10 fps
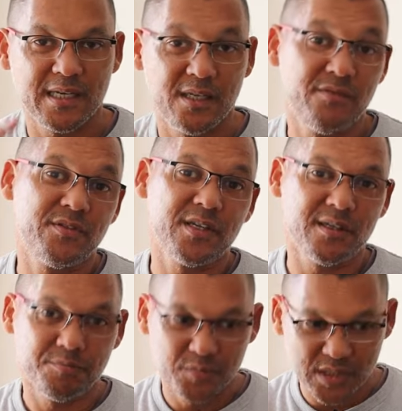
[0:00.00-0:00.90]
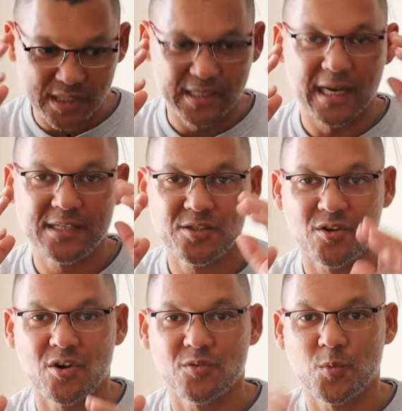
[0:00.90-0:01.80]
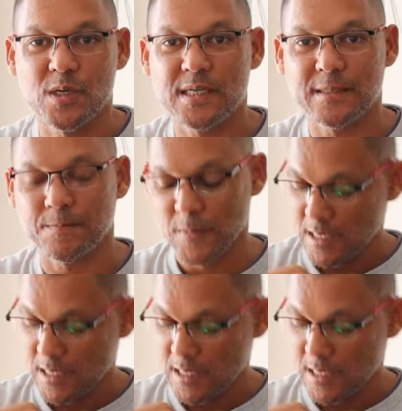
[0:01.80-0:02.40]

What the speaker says: if the street lights aren't working.